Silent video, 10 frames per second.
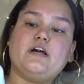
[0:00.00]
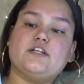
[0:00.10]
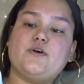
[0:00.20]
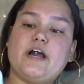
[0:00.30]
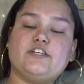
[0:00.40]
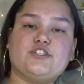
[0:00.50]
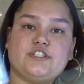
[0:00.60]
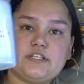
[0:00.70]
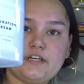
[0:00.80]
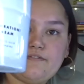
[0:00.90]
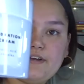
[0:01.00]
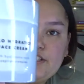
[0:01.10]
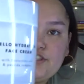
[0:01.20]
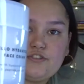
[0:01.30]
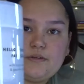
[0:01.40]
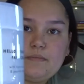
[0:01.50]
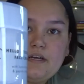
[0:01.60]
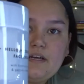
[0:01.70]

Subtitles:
Hello Hydration Face Cream.